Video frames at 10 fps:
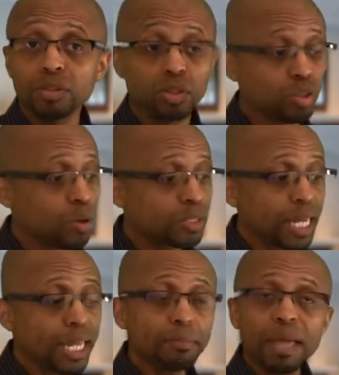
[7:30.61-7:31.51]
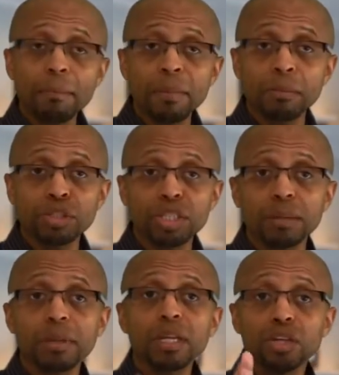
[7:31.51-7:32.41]
So as long as they keep that
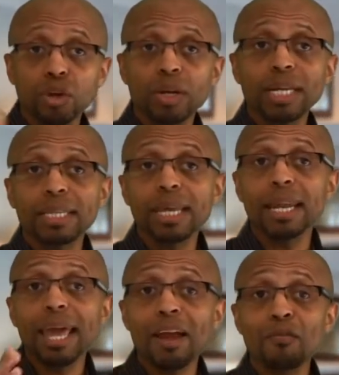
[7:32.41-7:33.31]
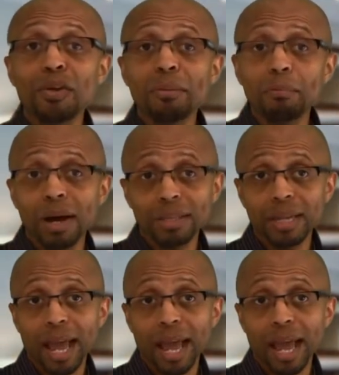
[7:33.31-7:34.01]
membership, you're going to get that every month,